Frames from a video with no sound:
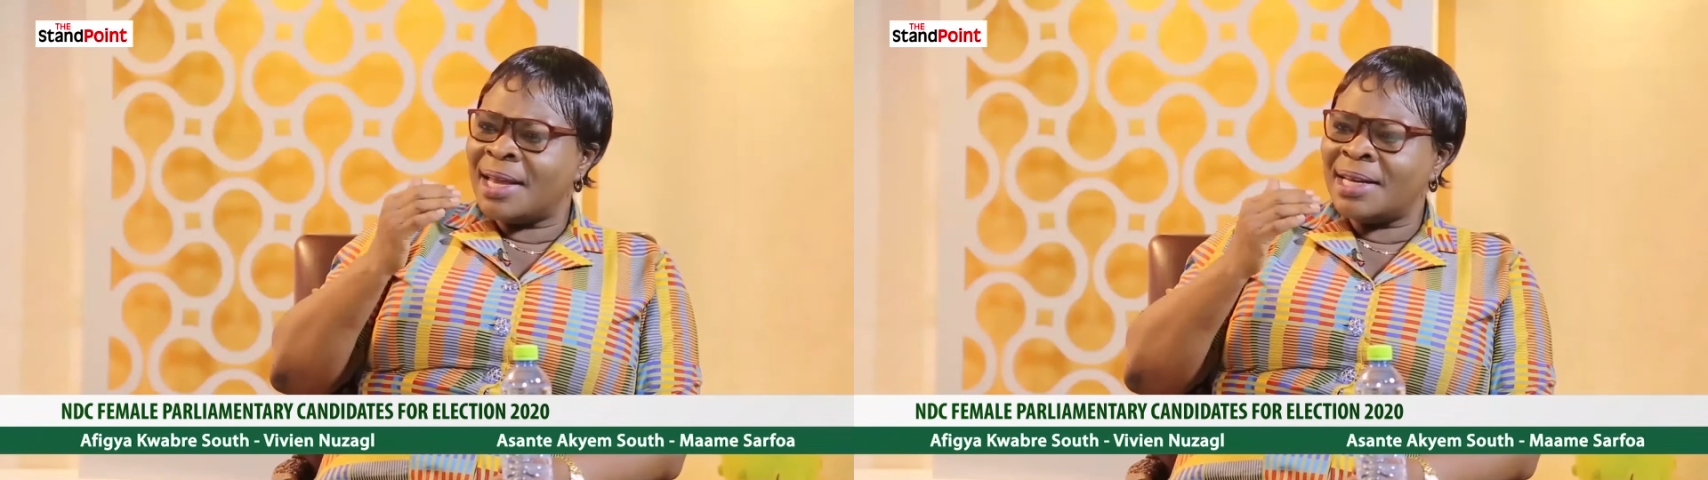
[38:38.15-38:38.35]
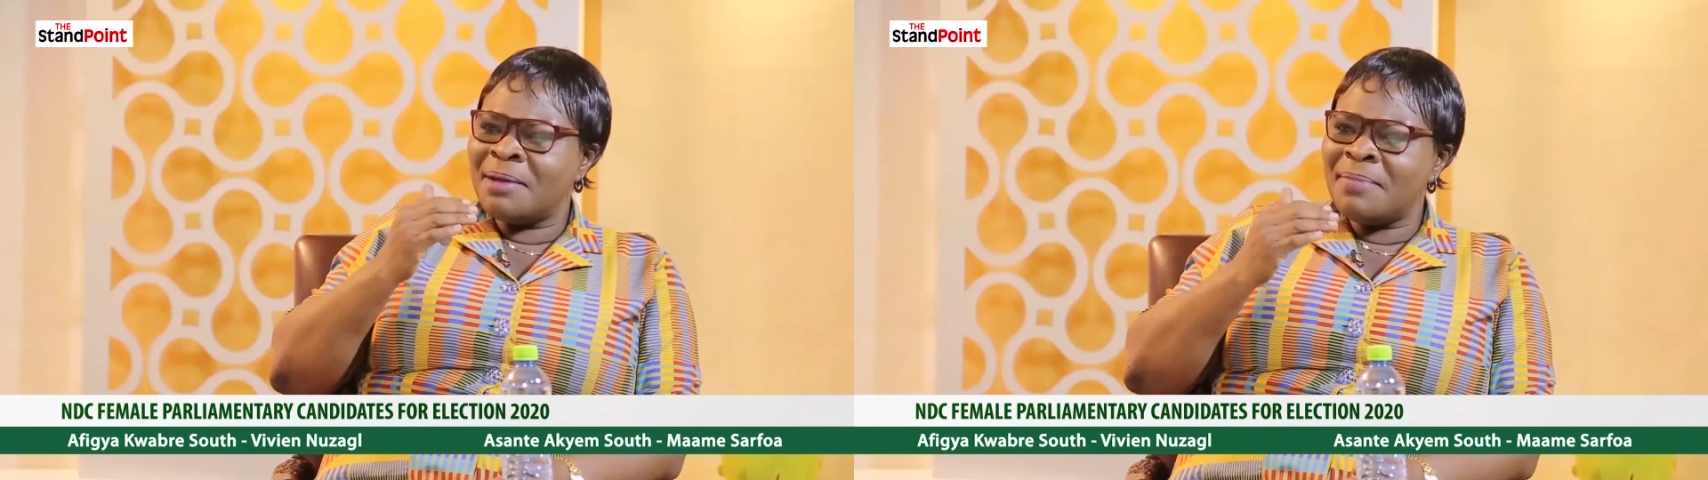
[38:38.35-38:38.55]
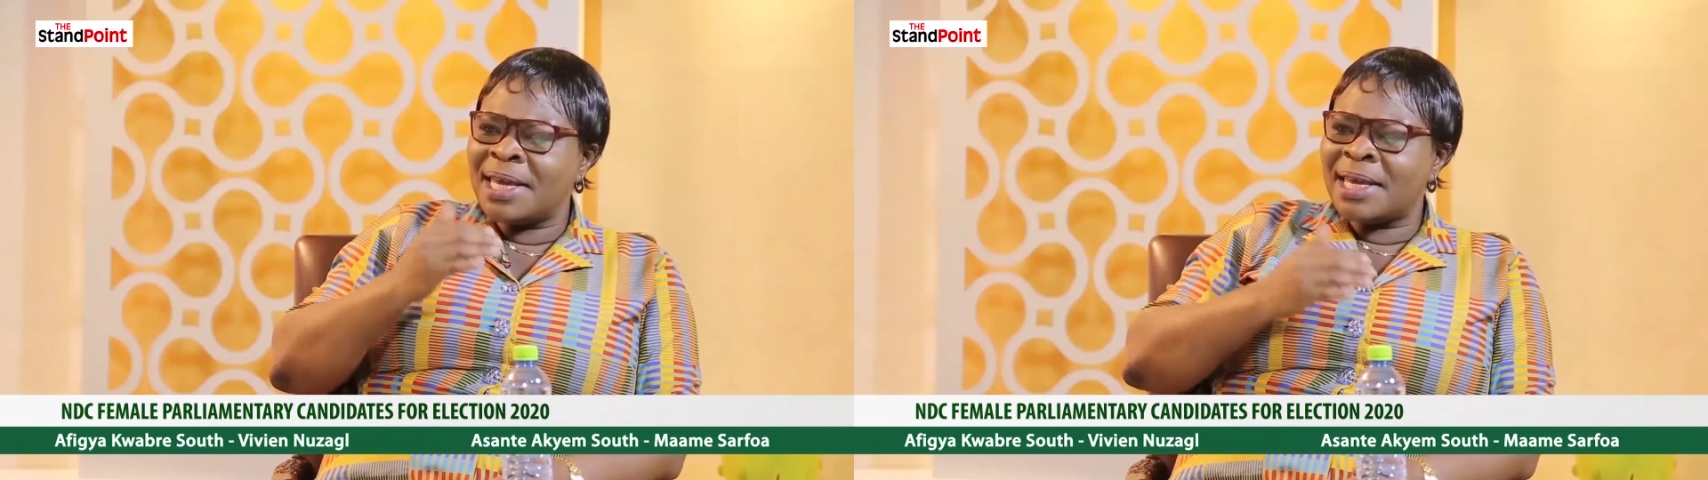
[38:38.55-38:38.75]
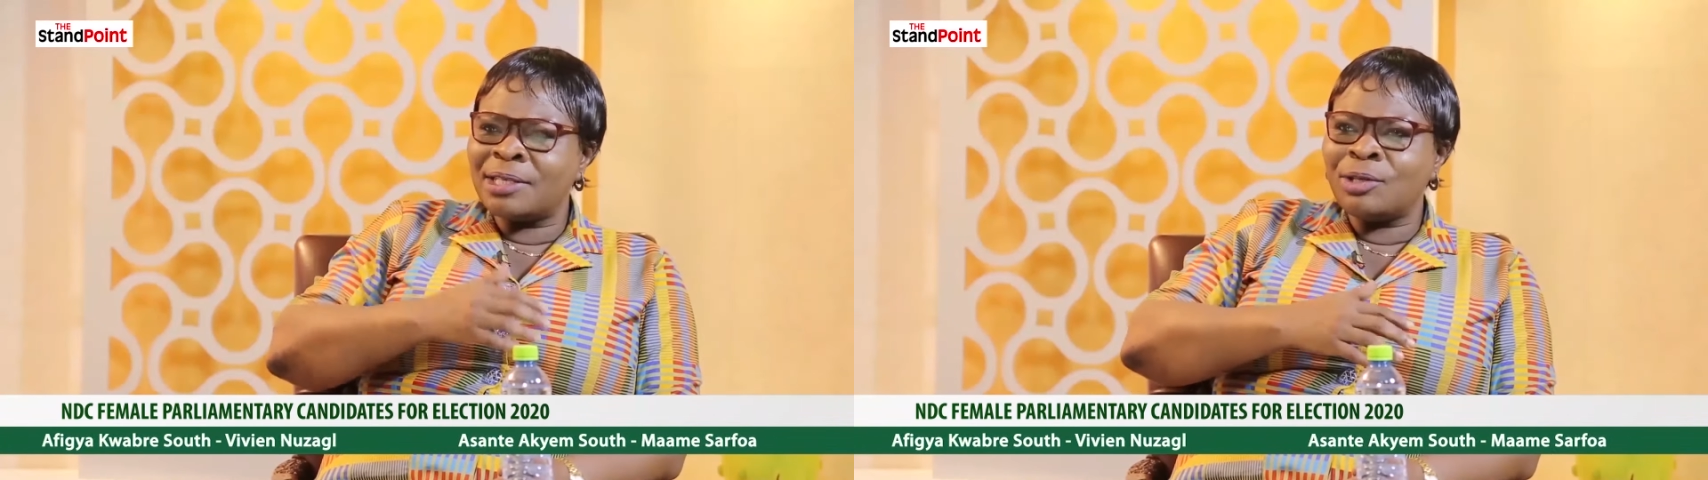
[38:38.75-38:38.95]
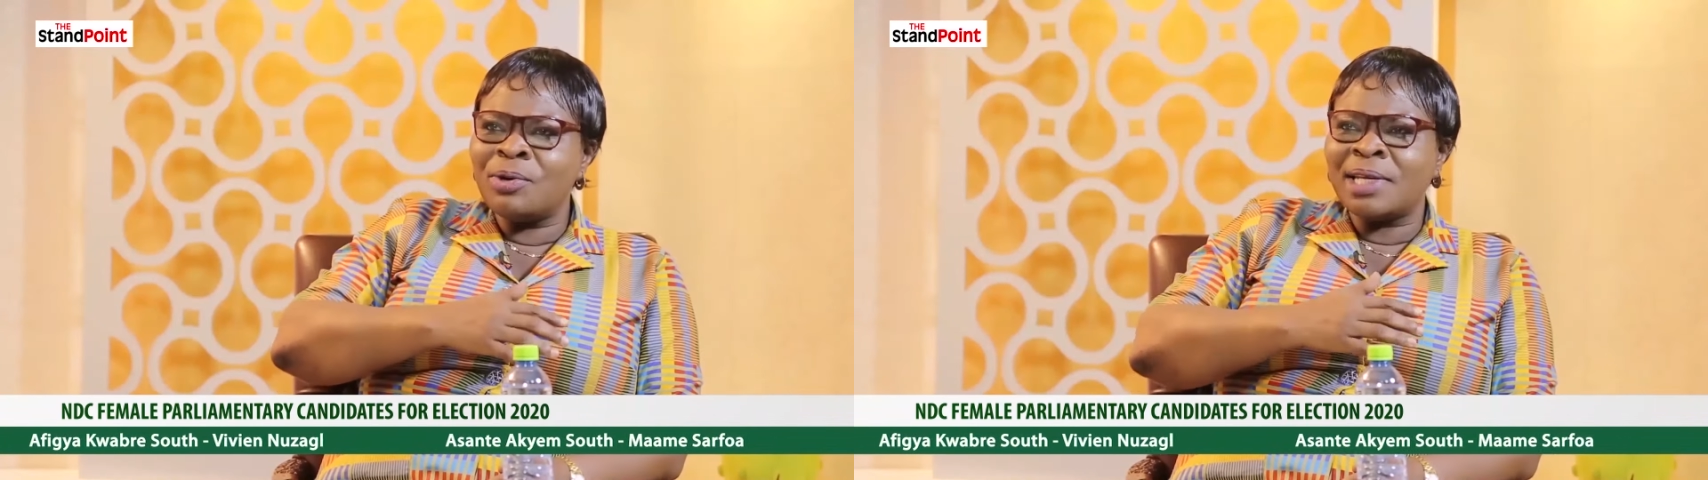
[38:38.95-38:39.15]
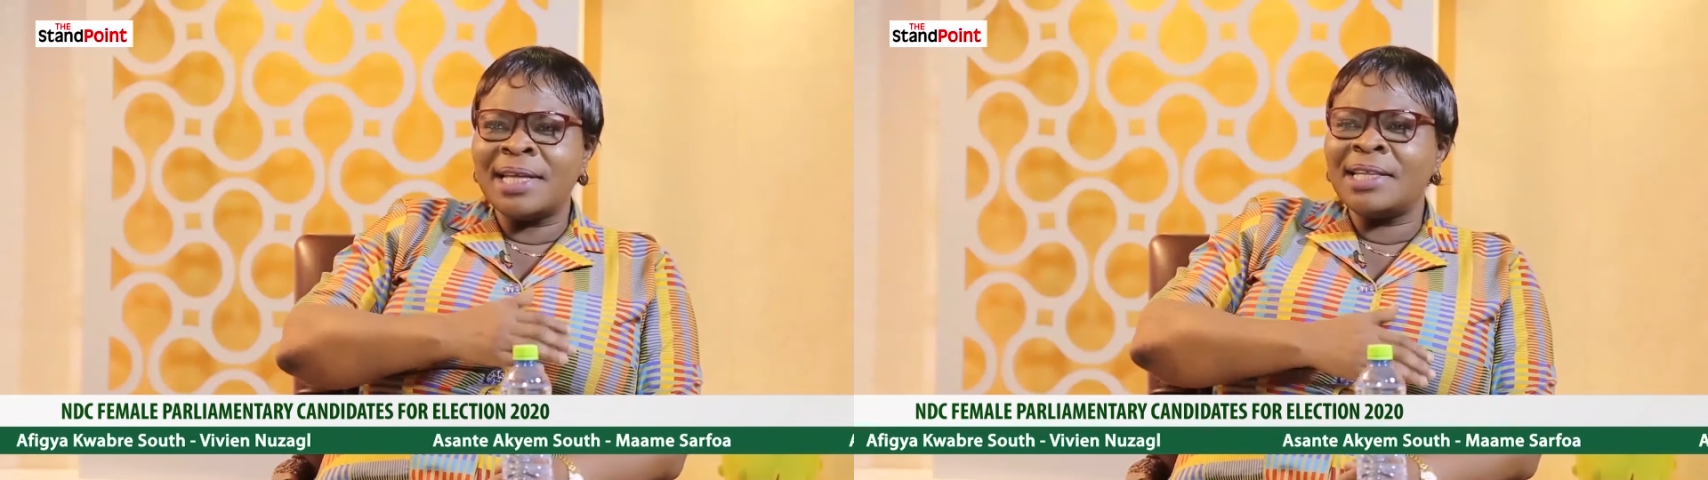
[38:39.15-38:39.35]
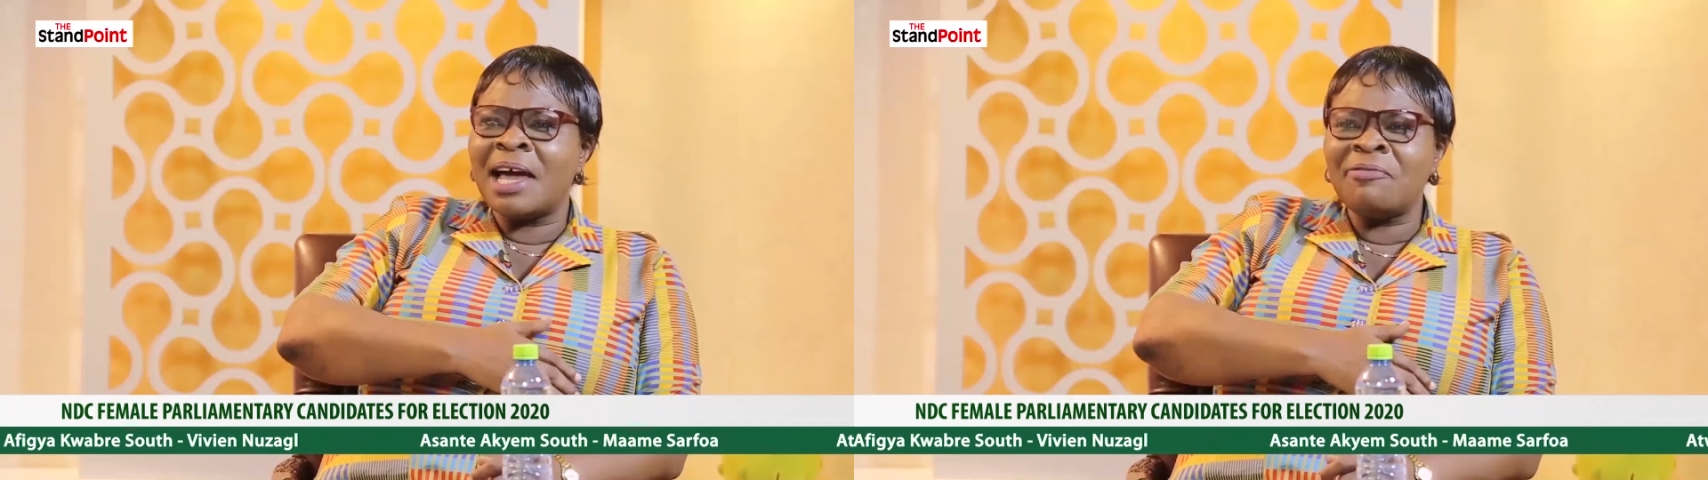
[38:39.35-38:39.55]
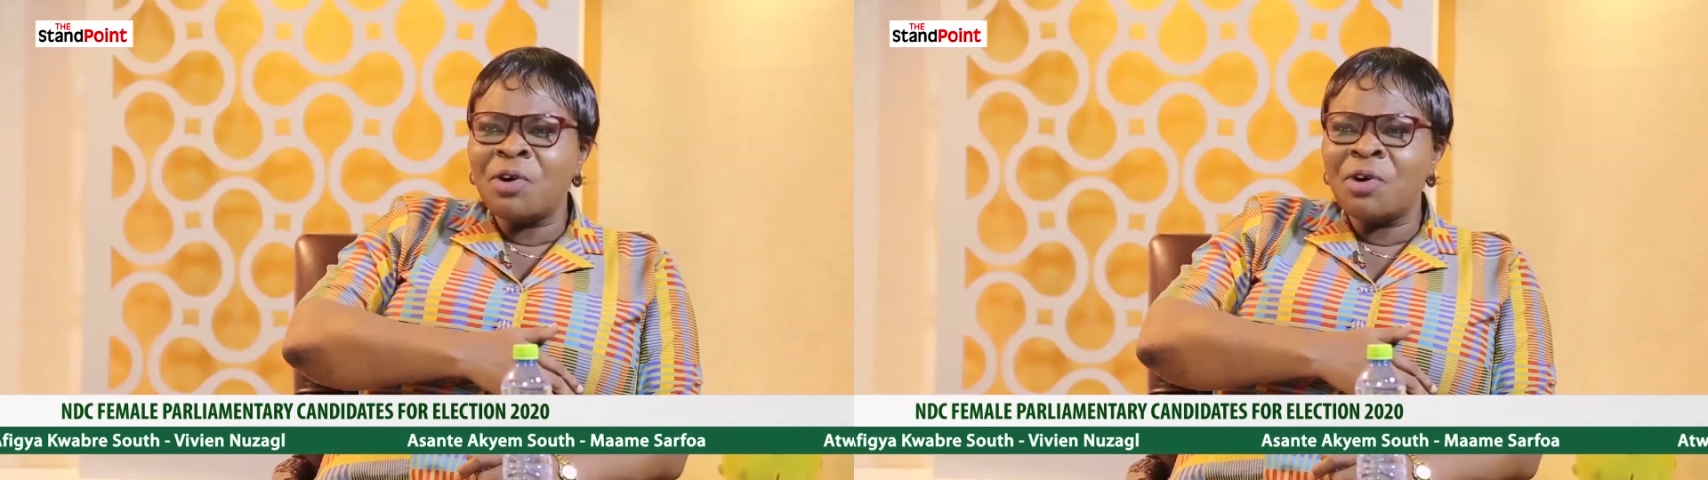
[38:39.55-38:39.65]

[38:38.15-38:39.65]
and then make it look like they have